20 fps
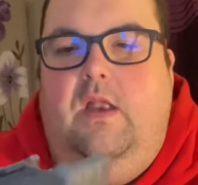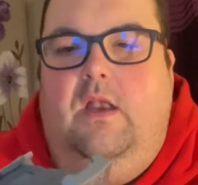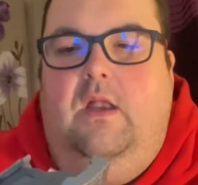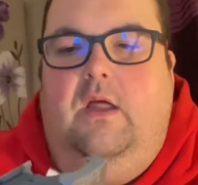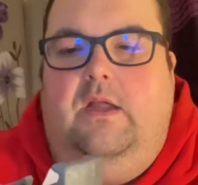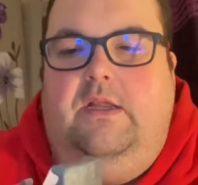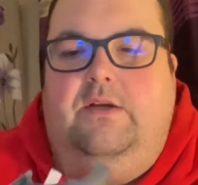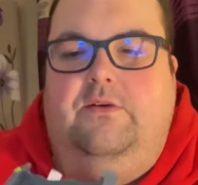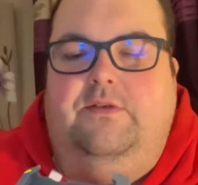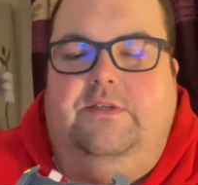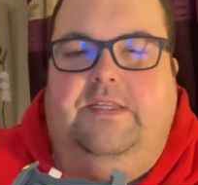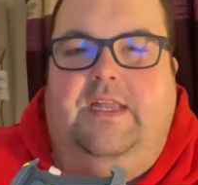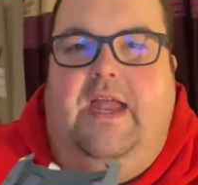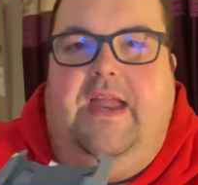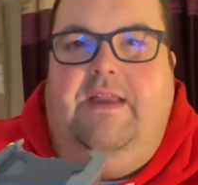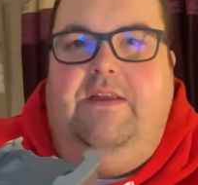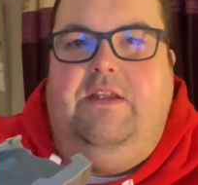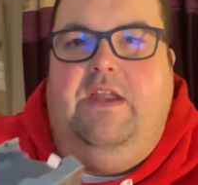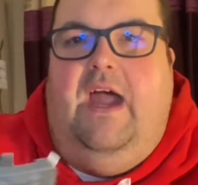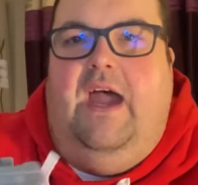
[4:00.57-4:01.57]
like I was
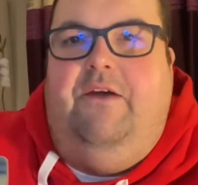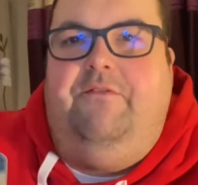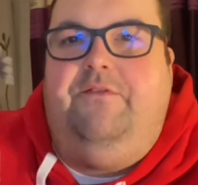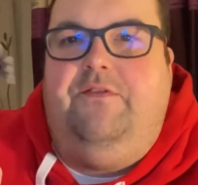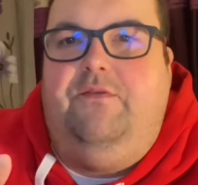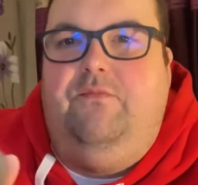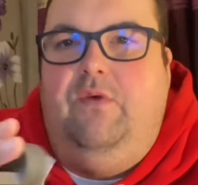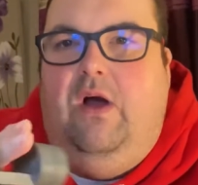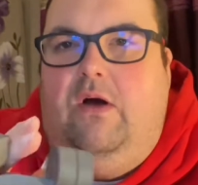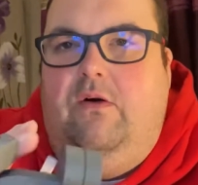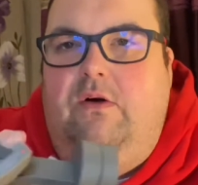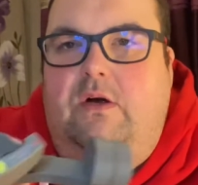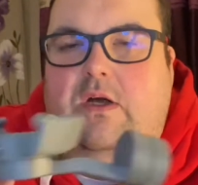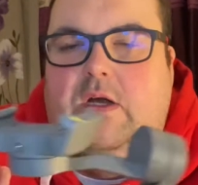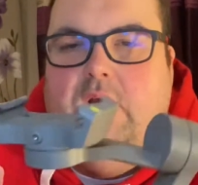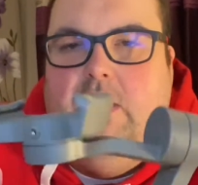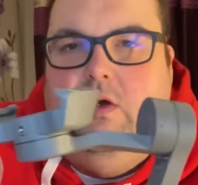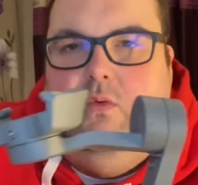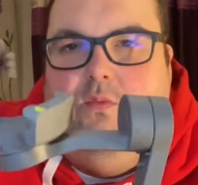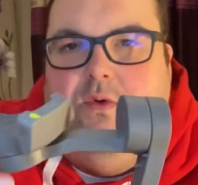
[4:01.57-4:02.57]
saying, you have to... Well,
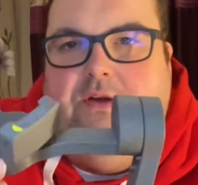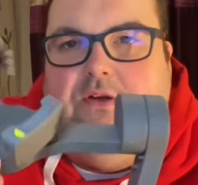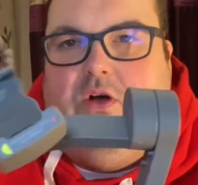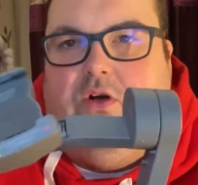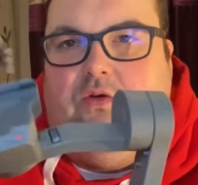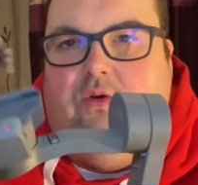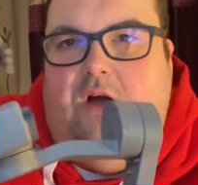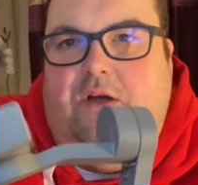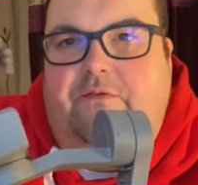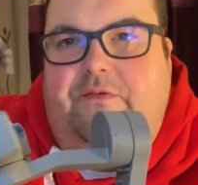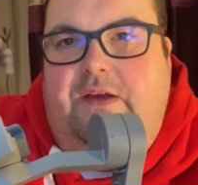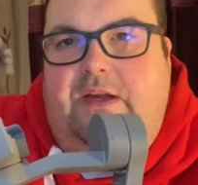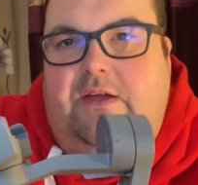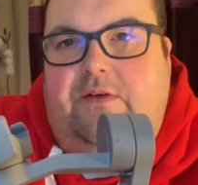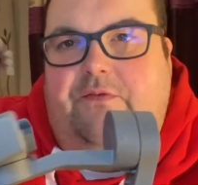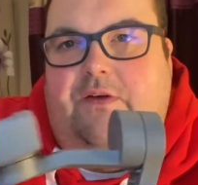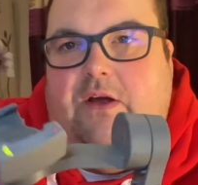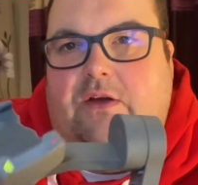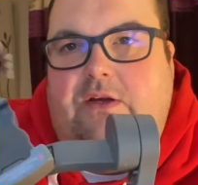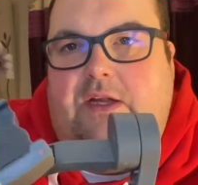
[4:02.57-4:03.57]
we got quite thick
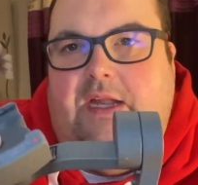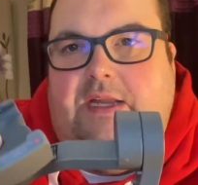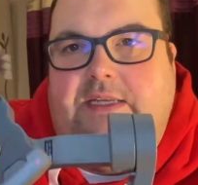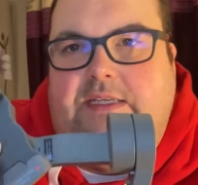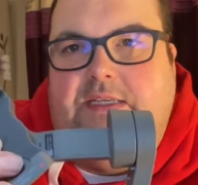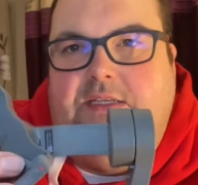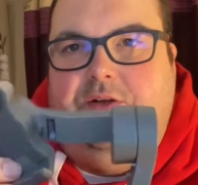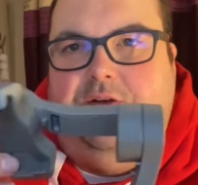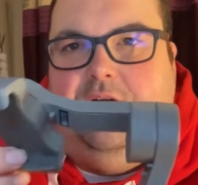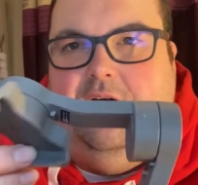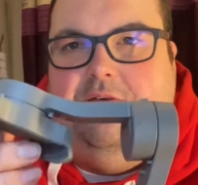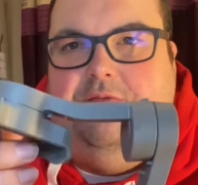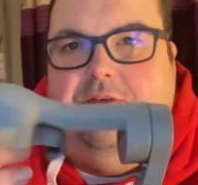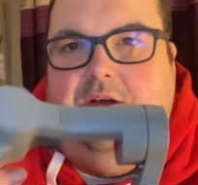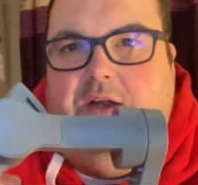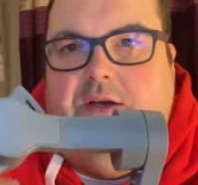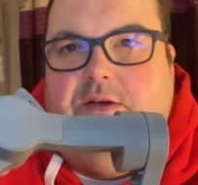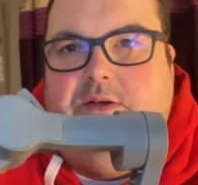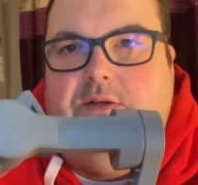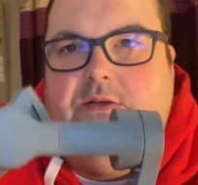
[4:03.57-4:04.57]
phone cases on our
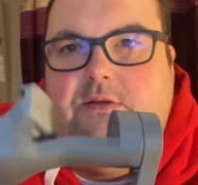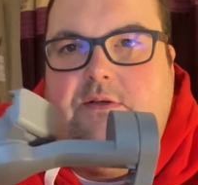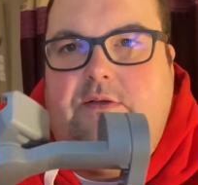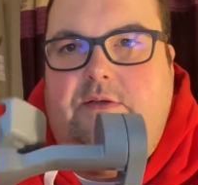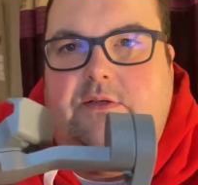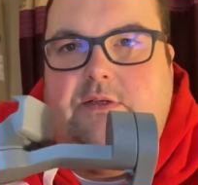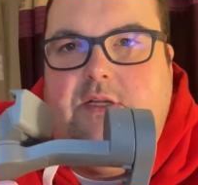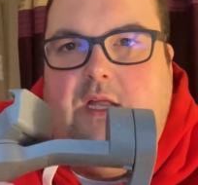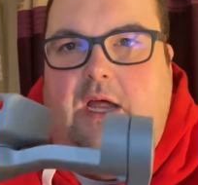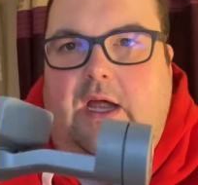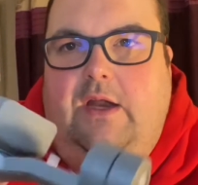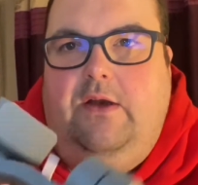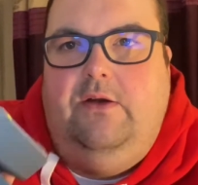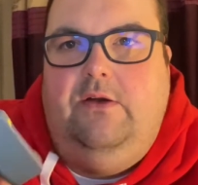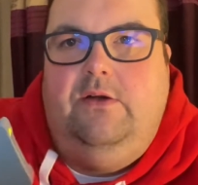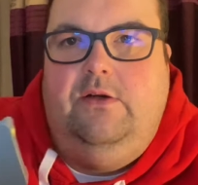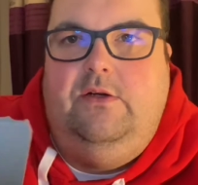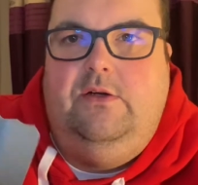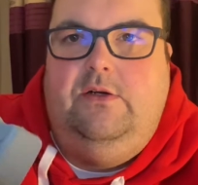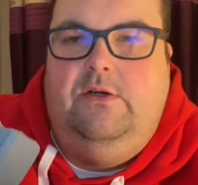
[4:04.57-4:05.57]
phone, so...
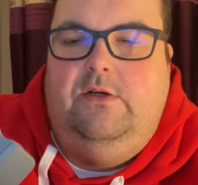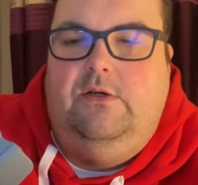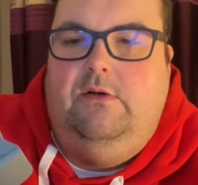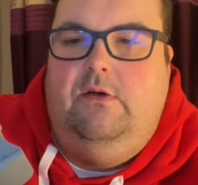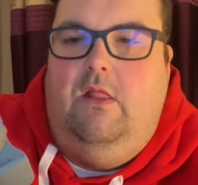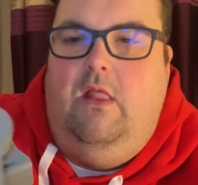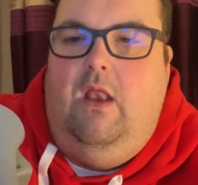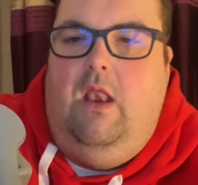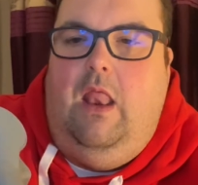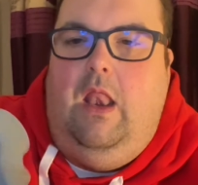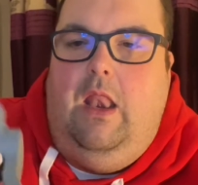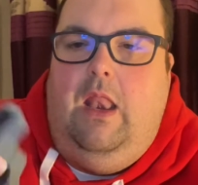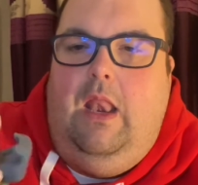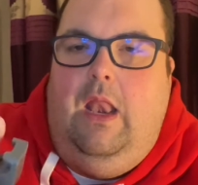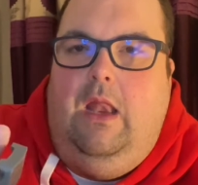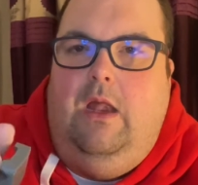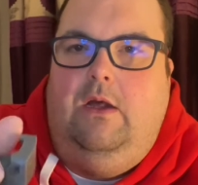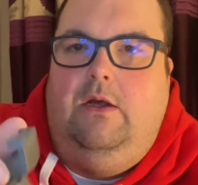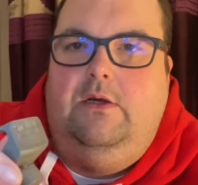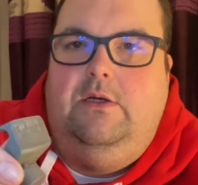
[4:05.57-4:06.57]

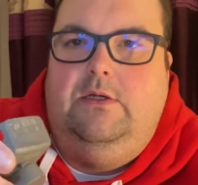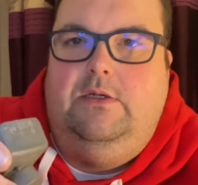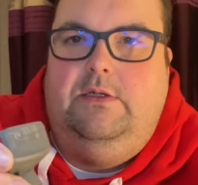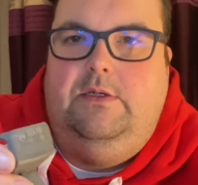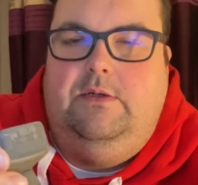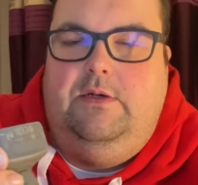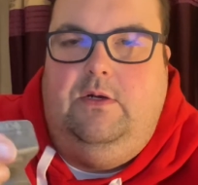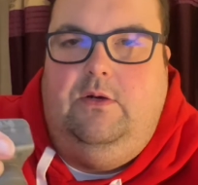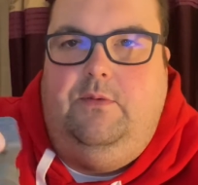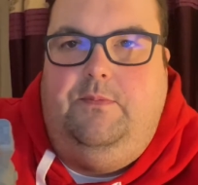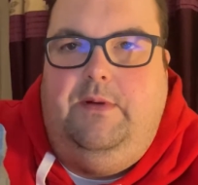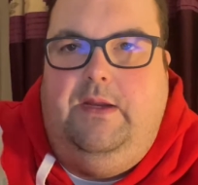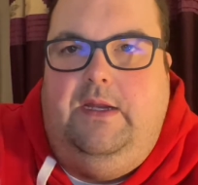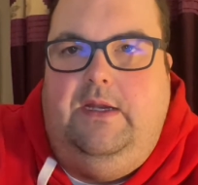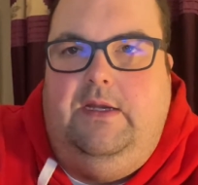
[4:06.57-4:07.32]
A little bit.